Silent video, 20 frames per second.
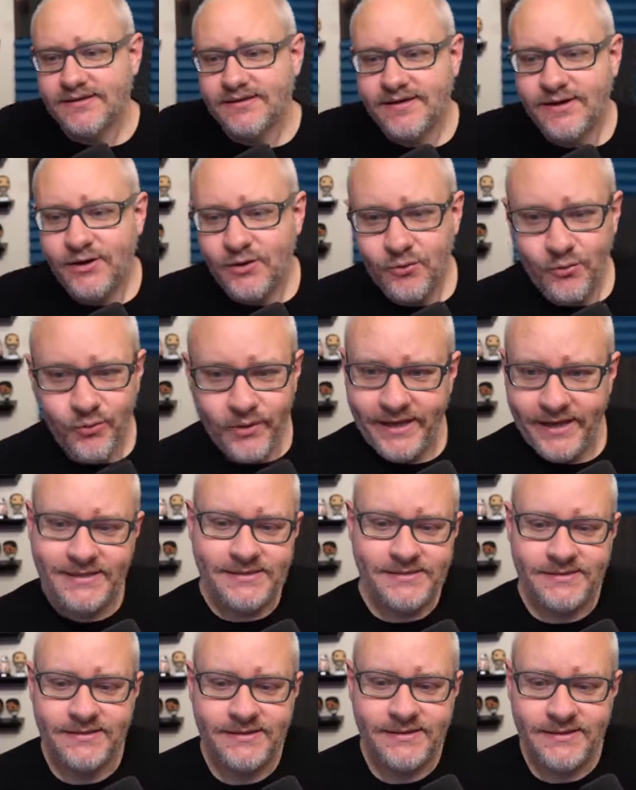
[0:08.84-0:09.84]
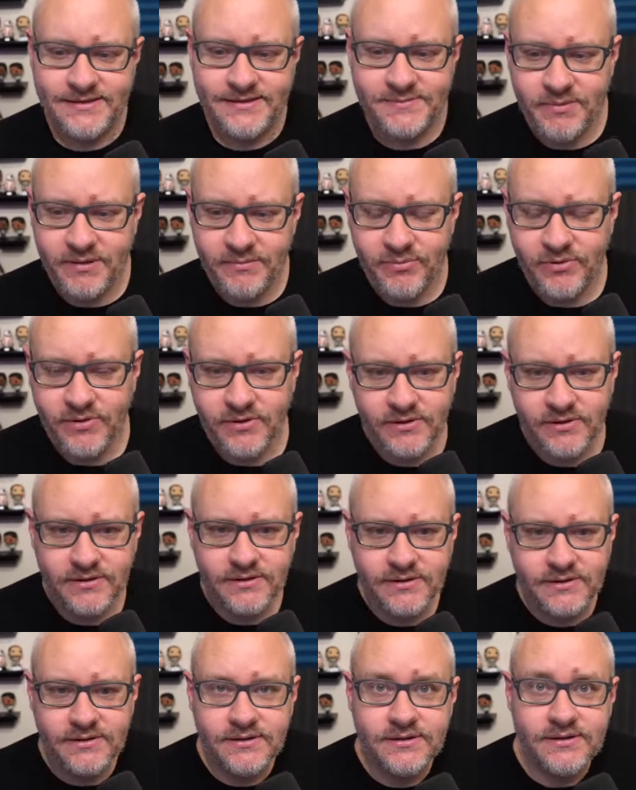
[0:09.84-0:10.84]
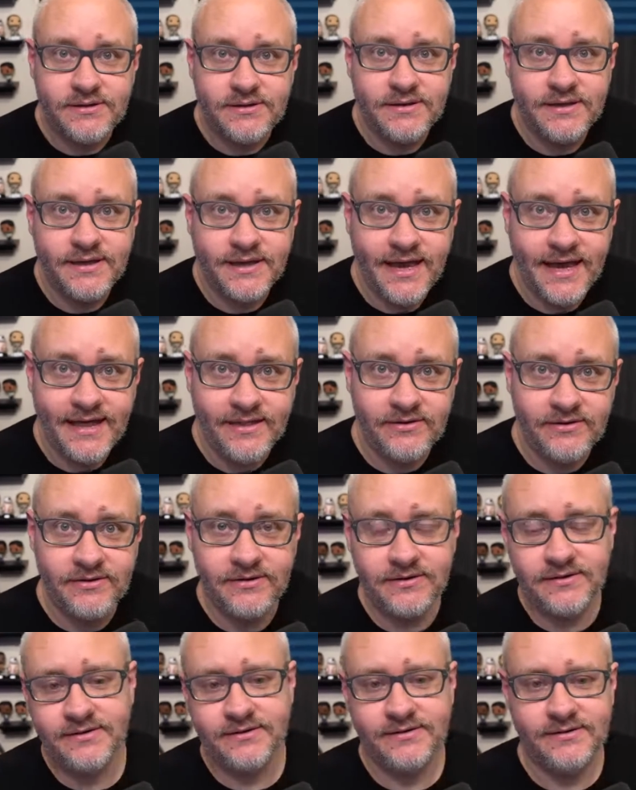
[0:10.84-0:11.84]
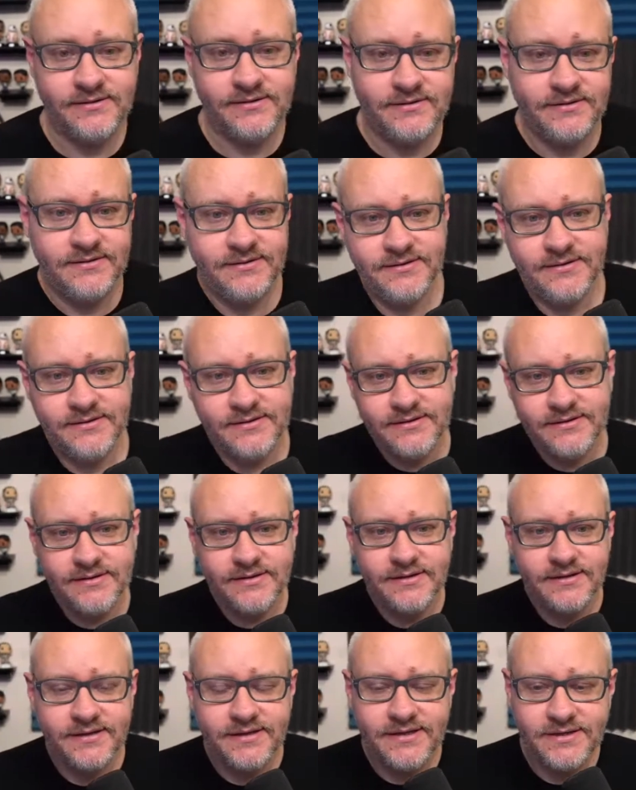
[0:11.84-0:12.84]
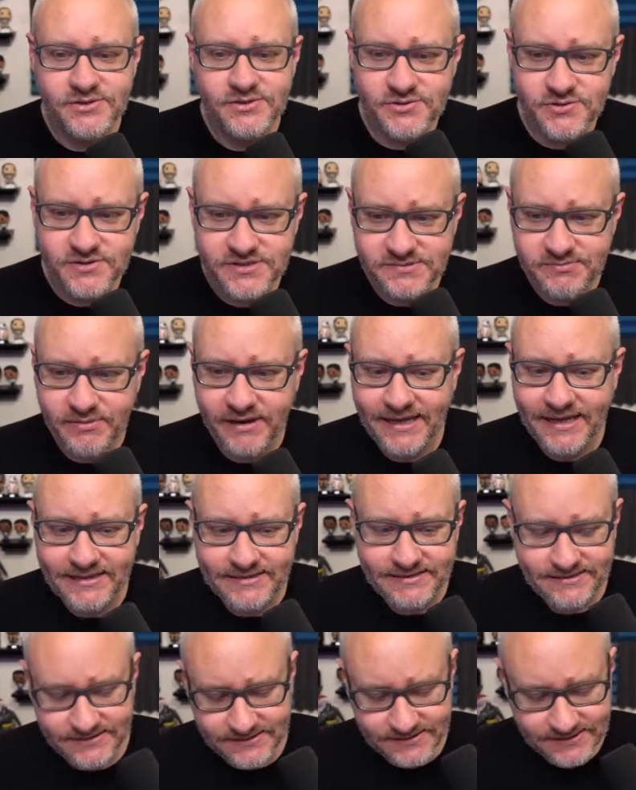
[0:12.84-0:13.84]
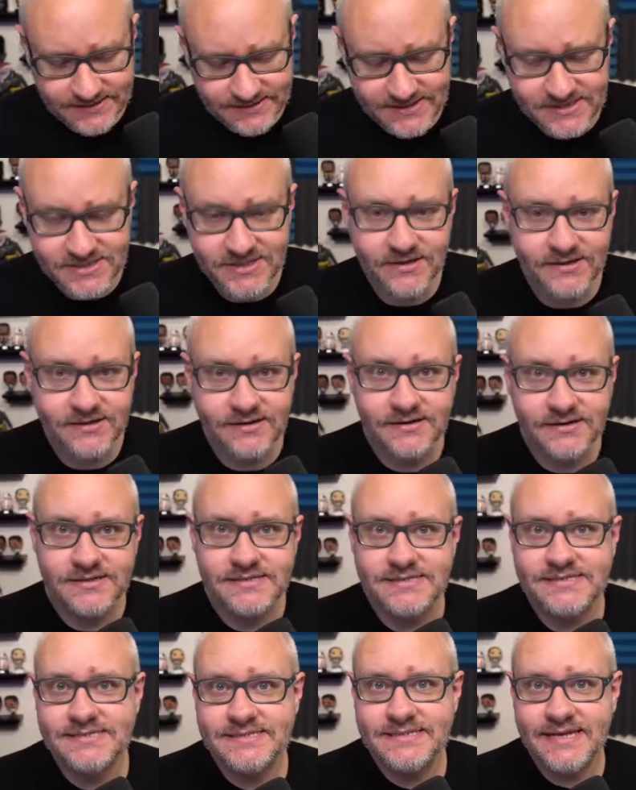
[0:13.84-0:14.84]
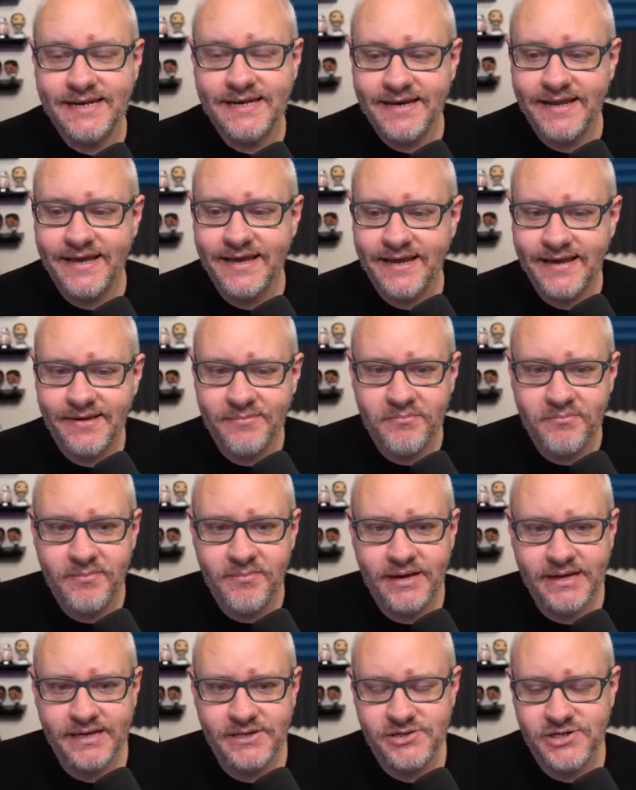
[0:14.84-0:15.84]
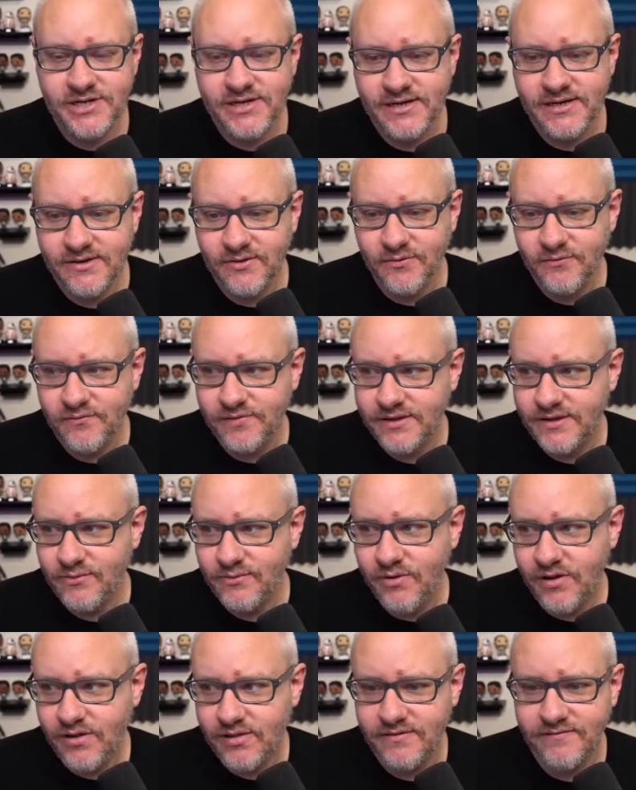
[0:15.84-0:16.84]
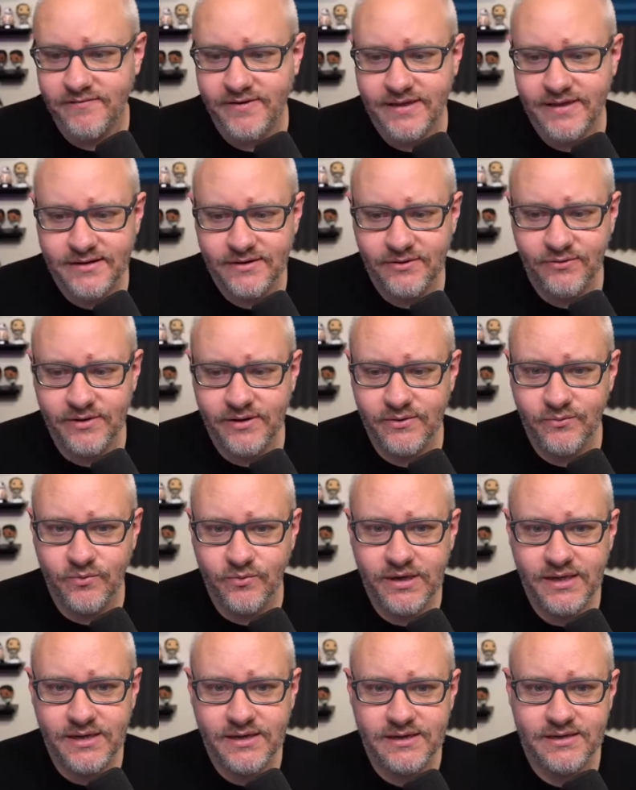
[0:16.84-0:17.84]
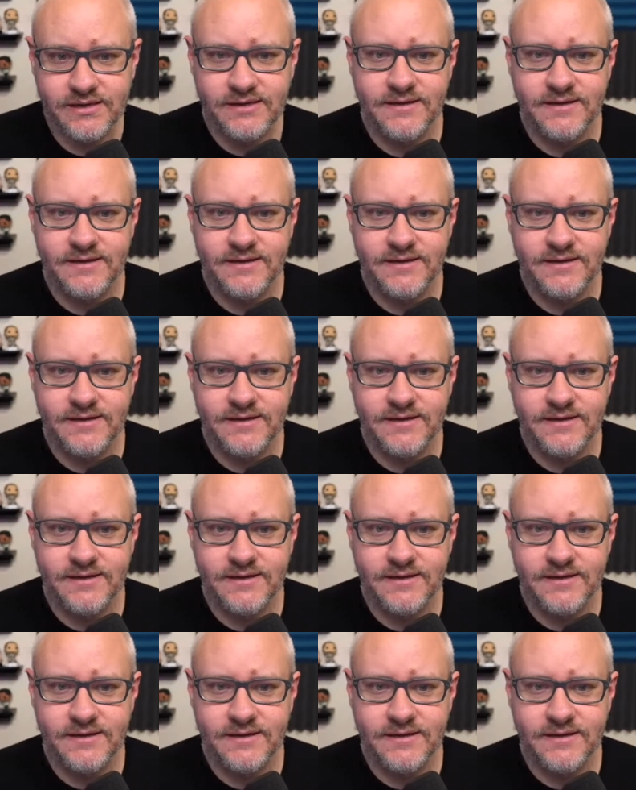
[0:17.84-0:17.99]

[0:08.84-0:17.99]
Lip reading: I'll wait as people gather to the spot. This is our Sunday mic check. Hopefully, you all have had a great week.